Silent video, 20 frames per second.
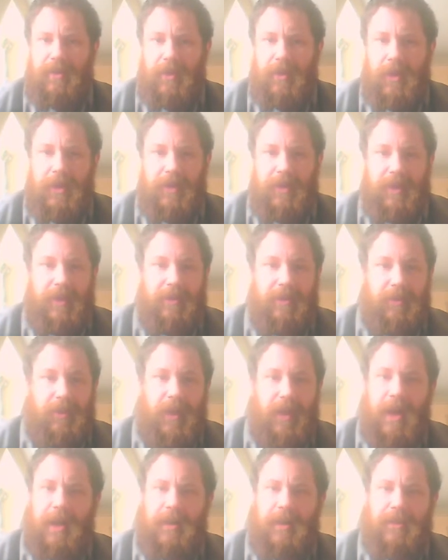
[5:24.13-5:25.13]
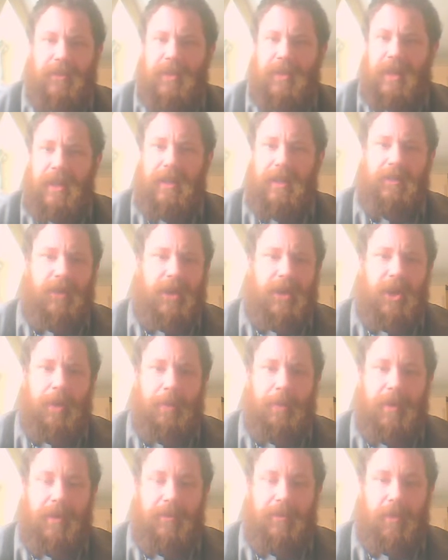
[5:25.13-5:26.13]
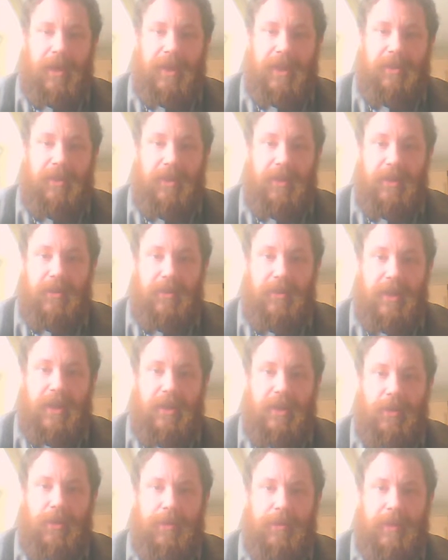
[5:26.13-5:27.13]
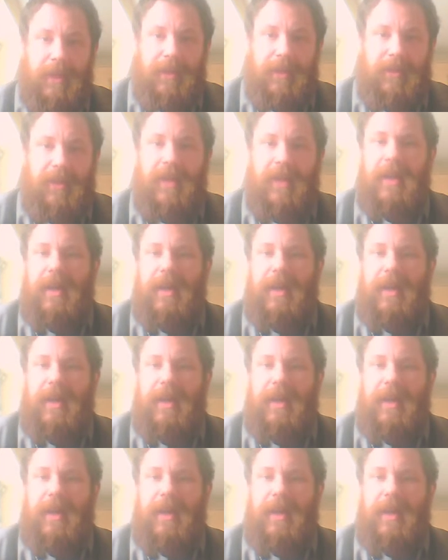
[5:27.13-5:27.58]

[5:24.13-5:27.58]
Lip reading: doing these attacks, here's a couple of ways you can deal with it.